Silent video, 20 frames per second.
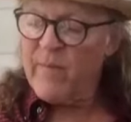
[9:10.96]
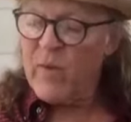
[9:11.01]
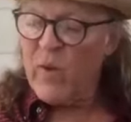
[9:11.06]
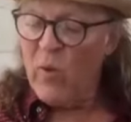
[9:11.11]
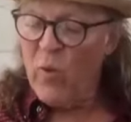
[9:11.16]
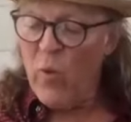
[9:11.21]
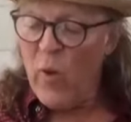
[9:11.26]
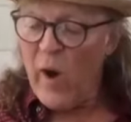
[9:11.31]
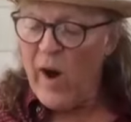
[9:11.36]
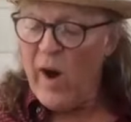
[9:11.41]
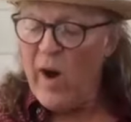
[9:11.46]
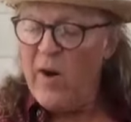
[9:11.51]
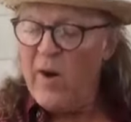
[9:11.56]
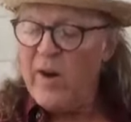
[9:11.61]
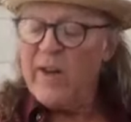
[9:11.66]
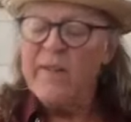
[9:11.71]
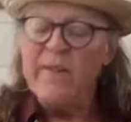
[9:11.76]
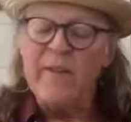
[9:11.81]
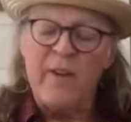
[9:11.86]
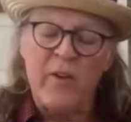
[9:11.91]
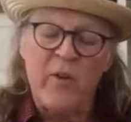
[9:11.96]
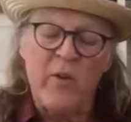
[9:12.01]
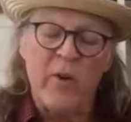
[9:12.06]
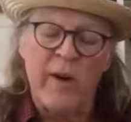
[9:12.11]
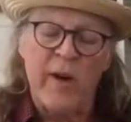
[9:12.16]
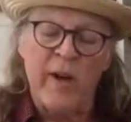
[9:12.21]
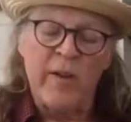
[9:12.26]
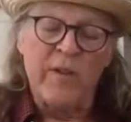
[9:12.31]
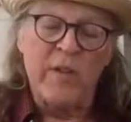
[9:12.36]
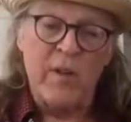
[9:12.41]
Where can the
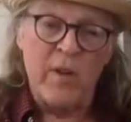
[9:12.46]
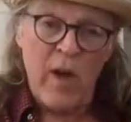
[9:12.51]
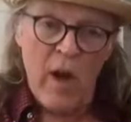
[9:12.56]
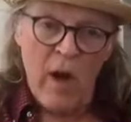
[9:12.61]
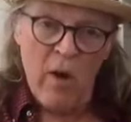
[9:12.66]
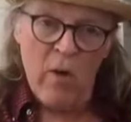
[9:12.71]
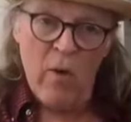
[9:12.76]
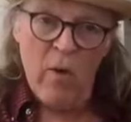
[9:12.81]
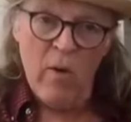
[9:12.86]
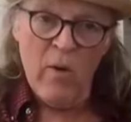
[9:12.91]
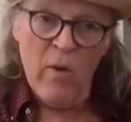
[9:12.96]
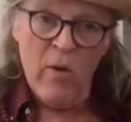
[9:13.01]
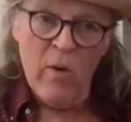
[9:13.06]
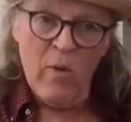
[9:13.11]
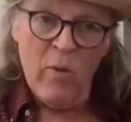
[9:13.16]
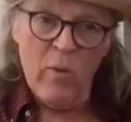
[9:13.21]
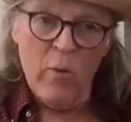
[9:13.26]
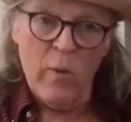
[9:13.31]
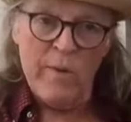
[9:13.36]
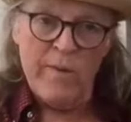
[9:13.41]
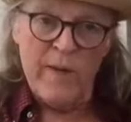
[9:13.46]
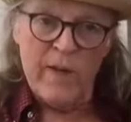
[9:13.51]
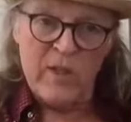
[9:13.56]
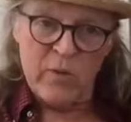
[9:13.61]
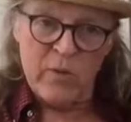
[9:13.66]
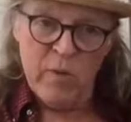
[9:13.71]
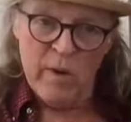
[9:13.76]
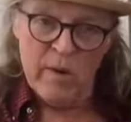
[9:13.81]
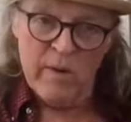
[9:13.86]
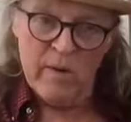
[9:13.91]
critics go with
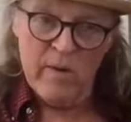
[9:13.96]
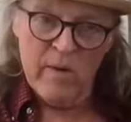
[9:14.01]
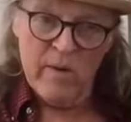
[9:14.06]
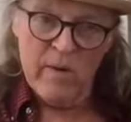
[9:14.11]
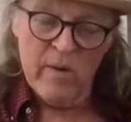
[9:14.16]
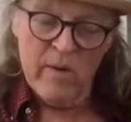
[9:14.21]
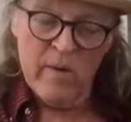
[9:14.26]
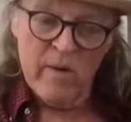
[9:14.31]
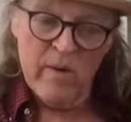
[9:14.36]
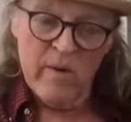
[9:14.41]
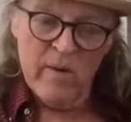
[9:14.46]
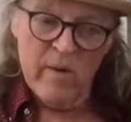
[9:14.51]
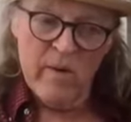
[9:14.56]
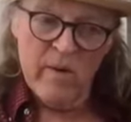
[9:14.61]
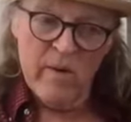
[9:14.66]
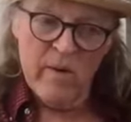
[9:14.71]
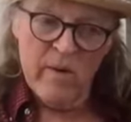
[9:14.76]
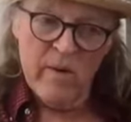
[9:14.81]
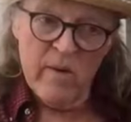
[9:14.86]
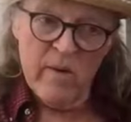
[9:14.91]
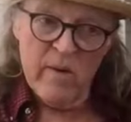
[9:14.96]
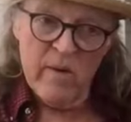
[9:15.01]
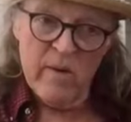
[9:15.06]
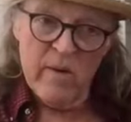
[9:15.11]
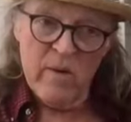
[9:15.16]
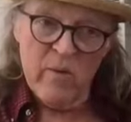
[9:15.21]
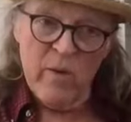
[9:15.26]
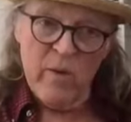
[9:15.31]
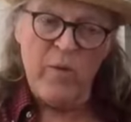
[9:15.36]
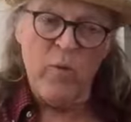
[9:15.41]
this one?
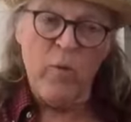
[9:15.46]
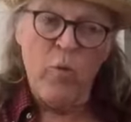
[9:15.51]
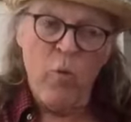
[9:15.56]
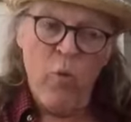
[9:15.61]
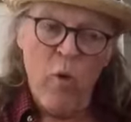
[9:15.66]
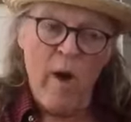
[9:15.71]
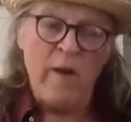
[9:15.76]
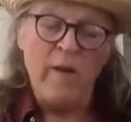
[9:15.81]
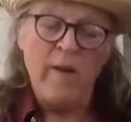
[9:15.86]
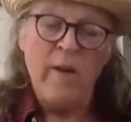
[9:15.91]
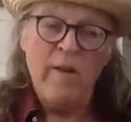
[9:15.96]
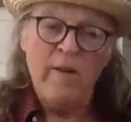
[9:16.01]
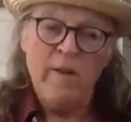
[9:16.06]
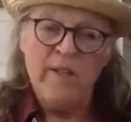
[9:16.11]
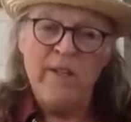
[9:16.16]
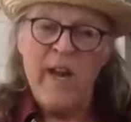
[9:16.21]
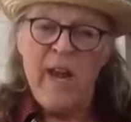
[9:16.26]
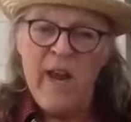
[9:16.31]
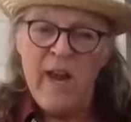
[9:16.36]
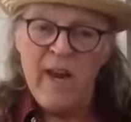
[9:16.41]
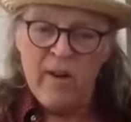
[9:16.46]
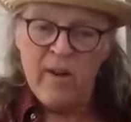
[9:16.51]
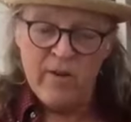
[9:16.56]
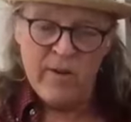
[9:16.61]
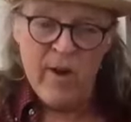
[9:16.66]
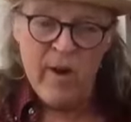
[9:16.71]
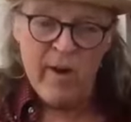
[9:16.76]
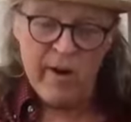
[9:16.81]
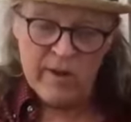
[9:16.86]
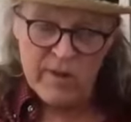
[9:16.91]
With one day
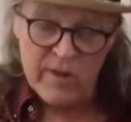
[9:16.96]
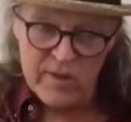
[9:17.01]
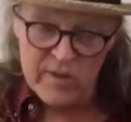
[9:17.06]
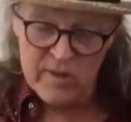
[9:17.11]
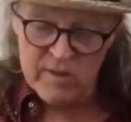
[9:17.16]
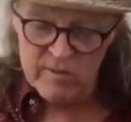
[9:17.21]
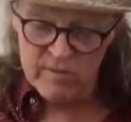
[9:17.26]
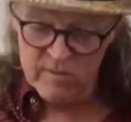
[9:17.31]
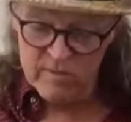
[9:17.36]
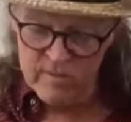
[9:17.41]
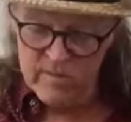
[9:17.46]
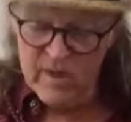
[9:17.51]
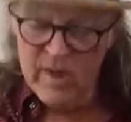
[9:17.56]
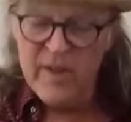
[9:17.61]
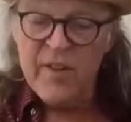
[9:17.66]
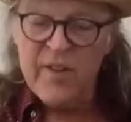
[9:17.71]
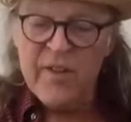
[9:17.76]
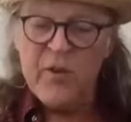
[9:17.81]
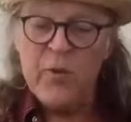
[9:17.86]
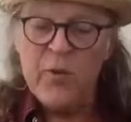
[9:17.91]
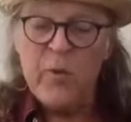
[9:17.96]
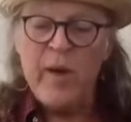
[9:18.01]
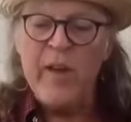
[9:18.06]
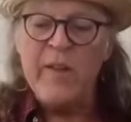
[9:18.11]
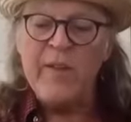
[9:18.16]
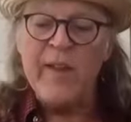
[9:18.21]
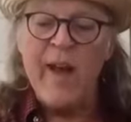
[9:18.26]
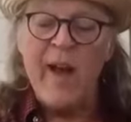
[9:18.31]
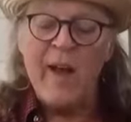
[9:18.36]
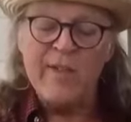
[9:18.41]
notice,
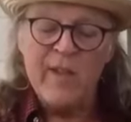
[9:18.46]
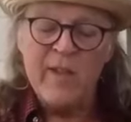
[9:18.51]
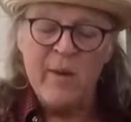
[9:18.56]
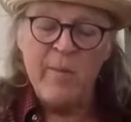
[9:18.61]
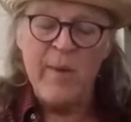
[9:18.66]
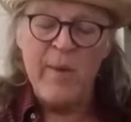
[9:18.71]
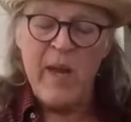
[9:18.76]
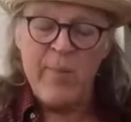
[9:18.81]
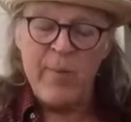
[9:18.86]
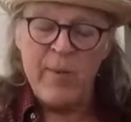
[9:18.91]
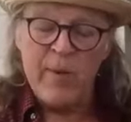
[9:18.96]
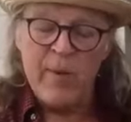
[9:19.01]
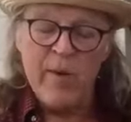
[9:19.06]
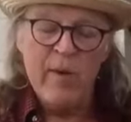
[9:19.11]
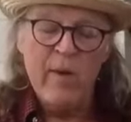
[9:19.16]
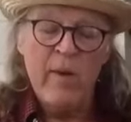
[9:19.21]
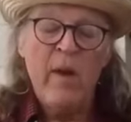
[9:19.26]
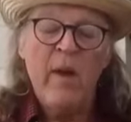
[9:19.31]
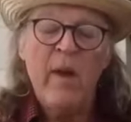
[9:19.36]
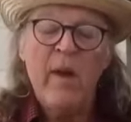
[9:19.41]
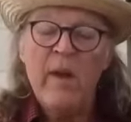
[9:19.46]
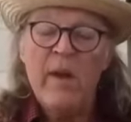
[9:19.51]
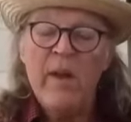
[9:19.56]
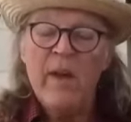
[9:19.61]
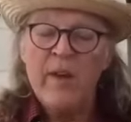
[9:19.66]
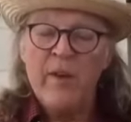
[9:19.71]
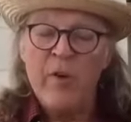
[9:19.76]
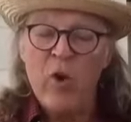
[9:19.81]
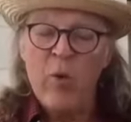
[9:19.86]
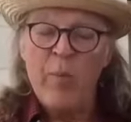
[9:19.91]
3,000 people
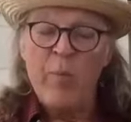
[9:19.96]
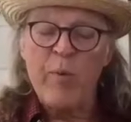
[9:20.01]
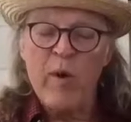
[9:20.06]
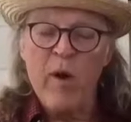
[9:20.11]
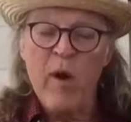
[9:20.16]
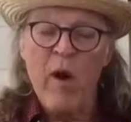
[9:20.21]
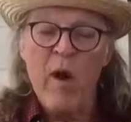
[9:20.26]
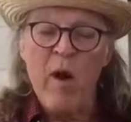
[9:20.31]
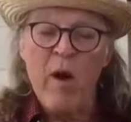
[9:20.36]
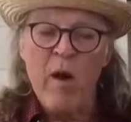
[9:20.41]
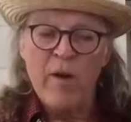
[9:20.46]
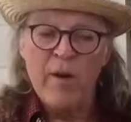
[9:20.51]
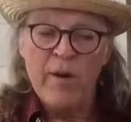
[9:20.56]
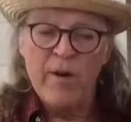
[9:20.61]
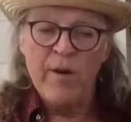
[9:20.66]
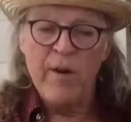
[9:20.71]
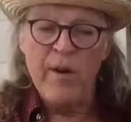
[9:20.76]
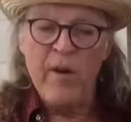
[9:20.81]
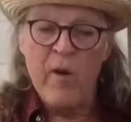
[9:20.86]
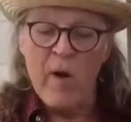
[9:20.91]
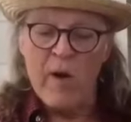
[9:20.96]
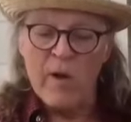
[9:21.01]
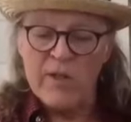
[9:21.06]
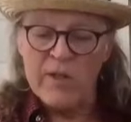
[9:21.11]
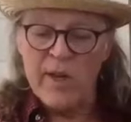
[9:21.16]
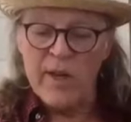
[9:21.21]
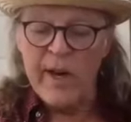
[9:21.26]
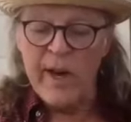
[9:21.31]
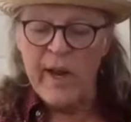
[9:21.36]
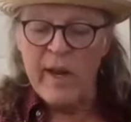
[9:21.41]
Cooper Hall, New York
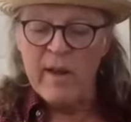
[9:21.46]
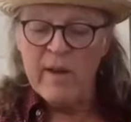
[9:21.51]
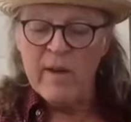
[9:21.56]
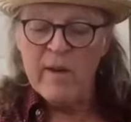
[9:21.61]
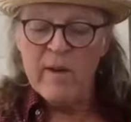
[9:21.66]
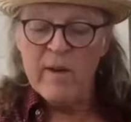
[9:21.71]
City,